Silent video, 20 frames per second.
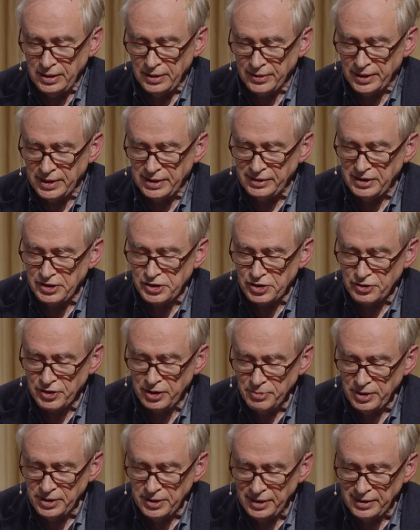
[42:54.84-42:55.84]
The
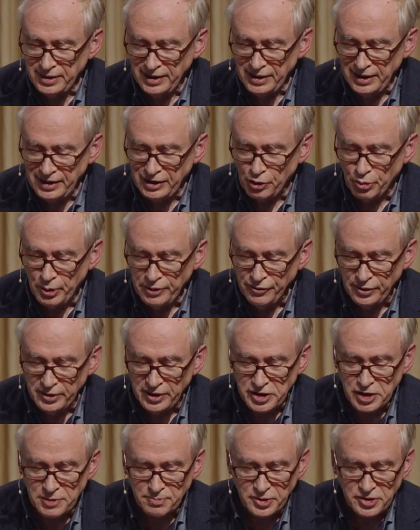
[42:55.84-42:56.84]
indiscriminate
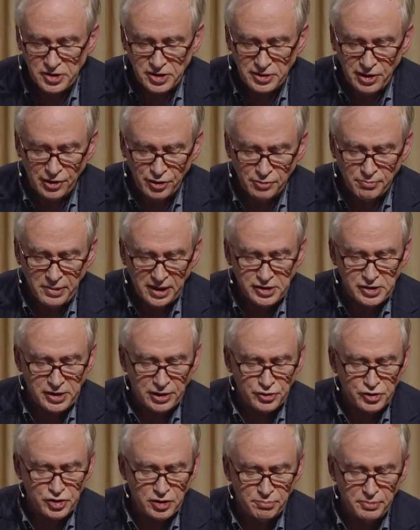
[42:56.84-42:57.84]
equivalence bestowed by
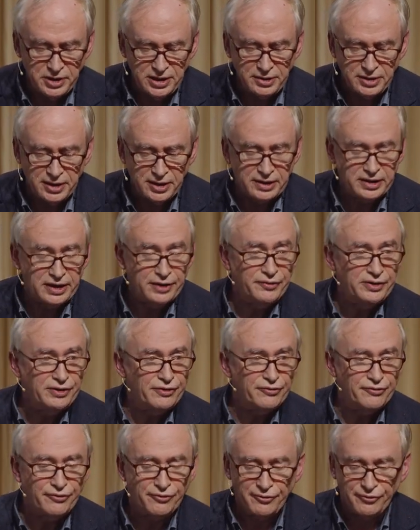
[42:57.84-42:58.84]
social media and
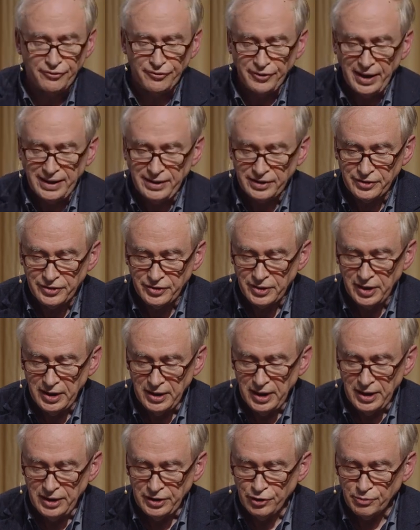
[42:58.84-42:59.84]
giving vent
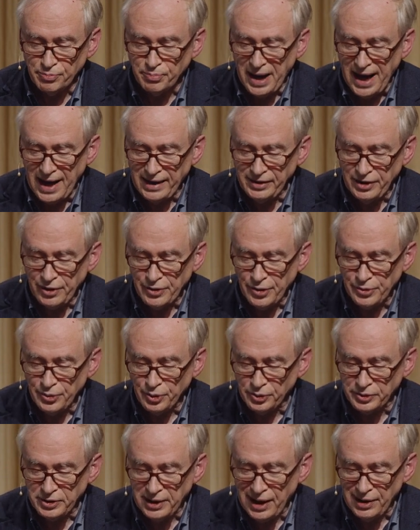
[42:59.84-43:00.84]
to badly
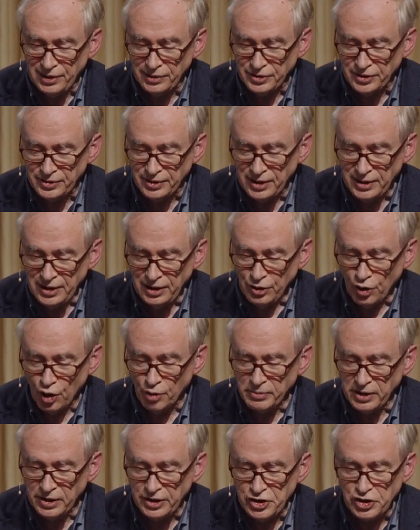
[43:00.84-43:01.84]
thought-out or
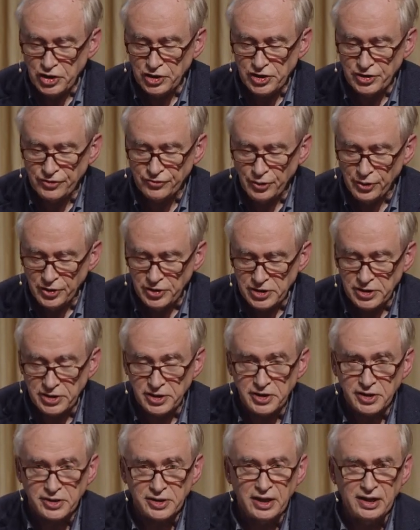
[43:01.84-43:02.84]
malicious
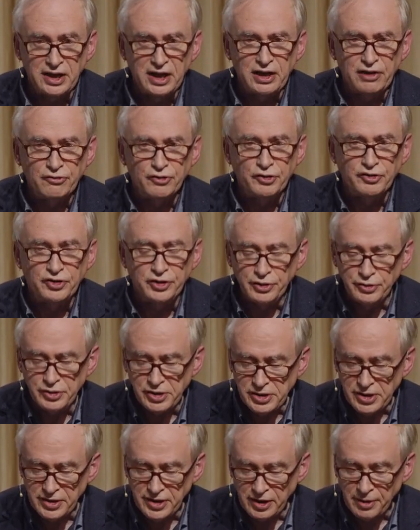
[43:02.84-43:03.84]
voices
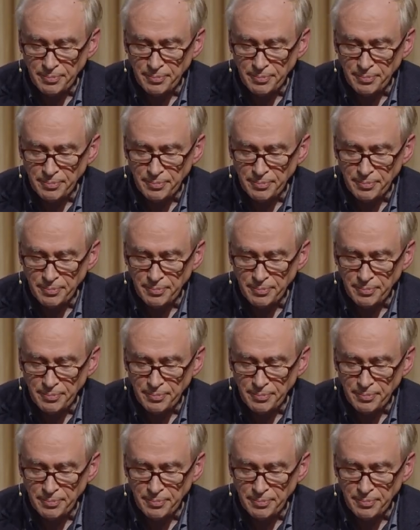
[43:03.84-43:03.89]
reduces the